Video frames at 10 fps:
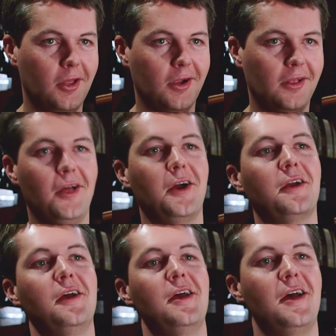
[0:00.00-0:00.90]
glug,
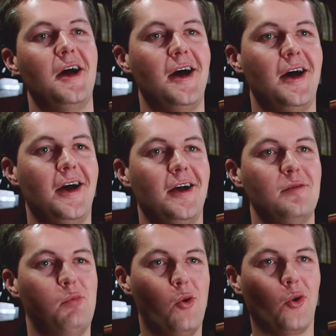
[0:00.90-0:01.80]
glug
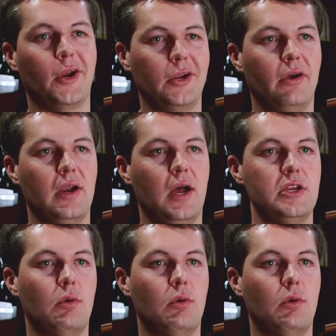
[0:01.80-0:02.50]
pouring going on.